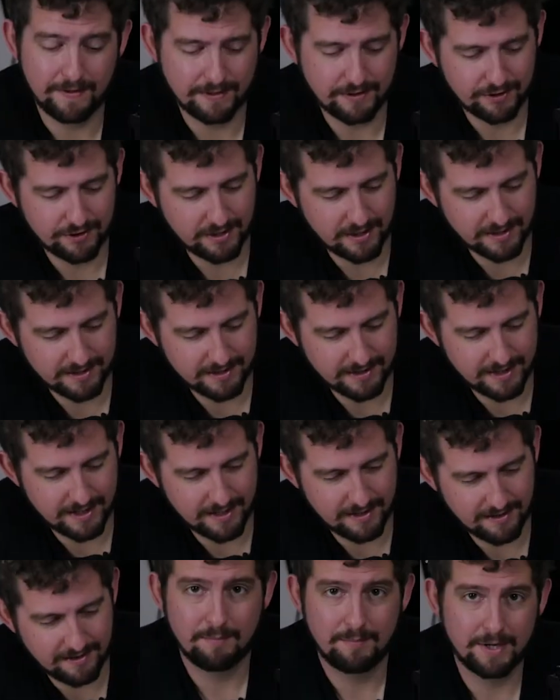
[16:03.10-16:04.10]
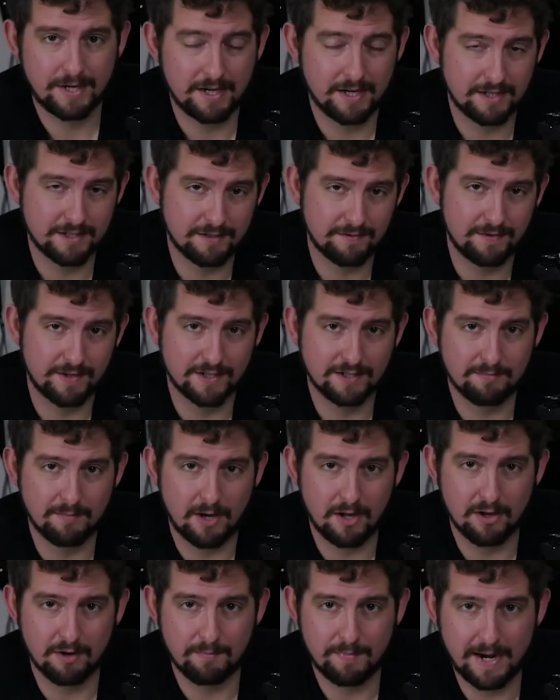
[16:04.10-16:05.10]
it's just that because of the
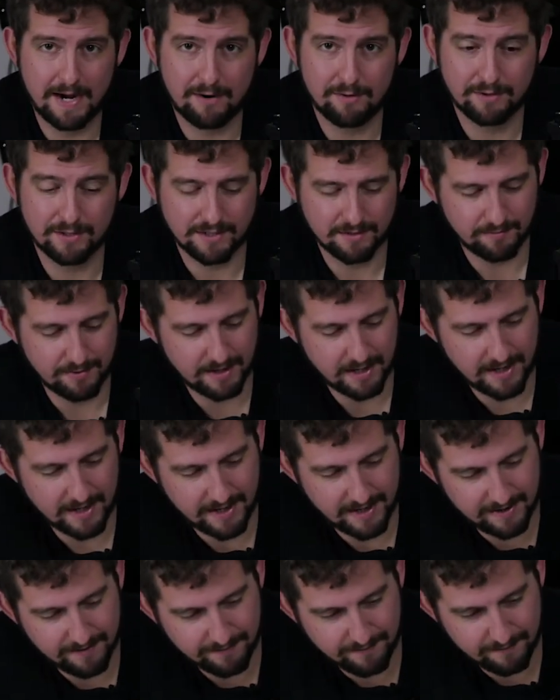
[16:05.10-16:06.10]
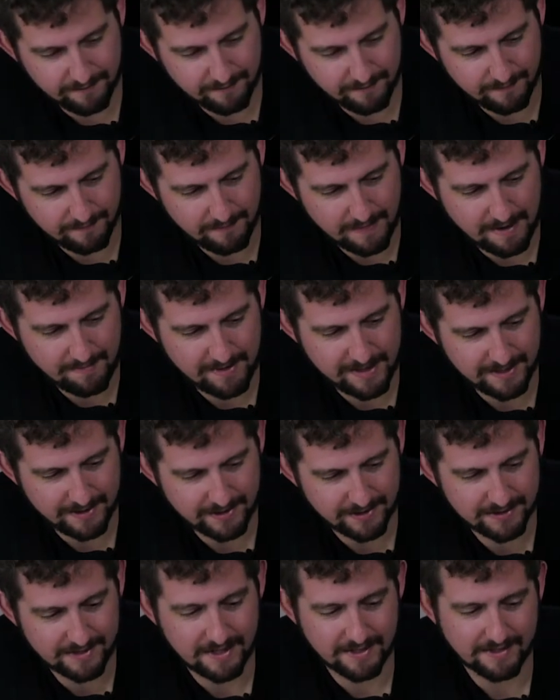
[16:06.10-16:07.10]
smaller power supply, if maybe it
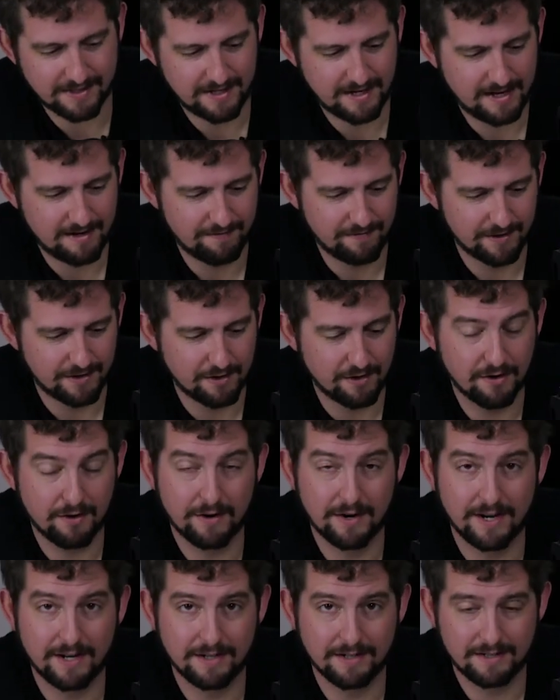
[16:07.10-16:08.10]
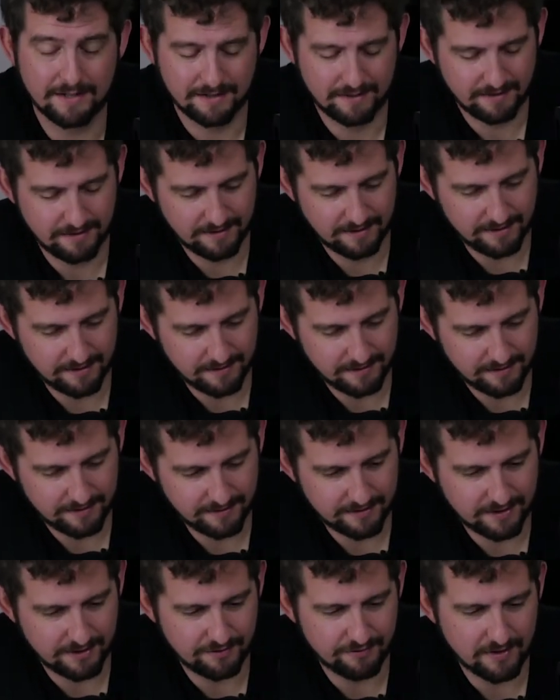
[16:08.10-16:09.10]
just doesn't have the current
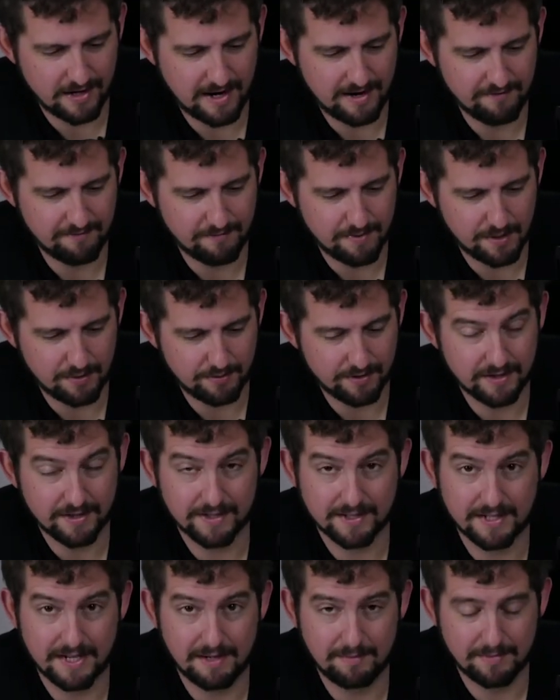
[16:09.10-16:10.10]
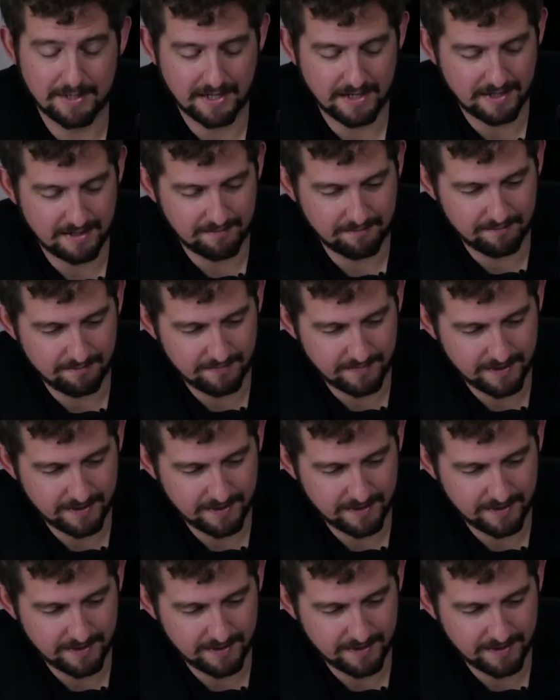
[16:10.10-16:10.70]
to drive both at the same time.